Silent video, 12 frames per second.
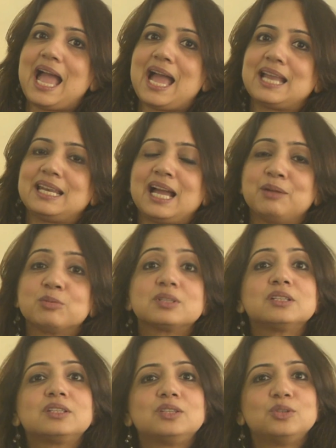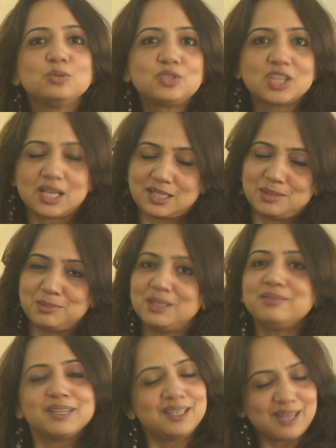and I was a huge customer, a
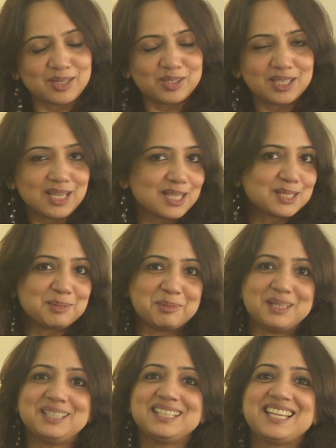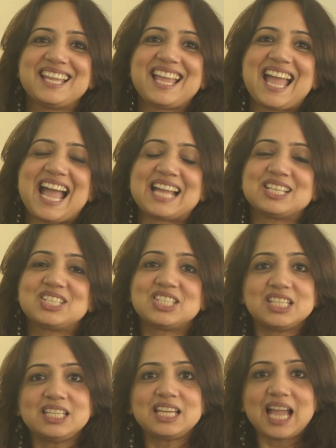very regular customer, and
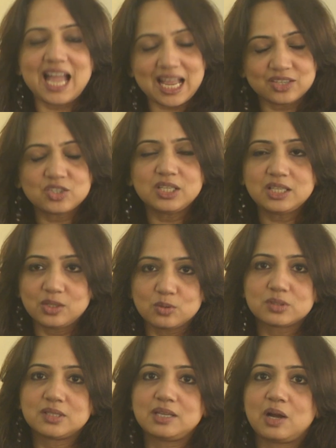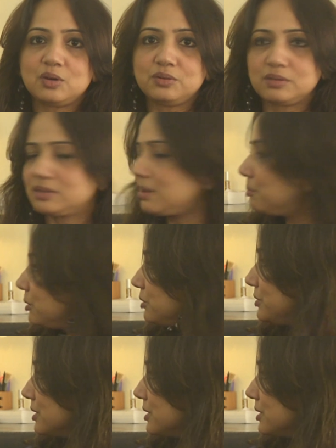she actually closed it down a couple of